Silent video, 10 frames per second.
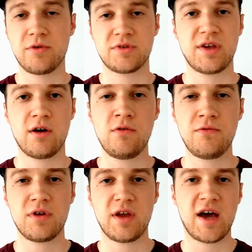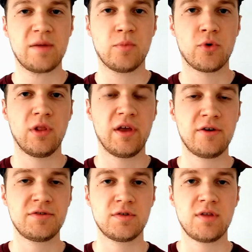yourself and add more
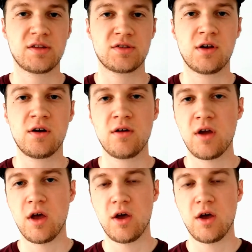layers to that song,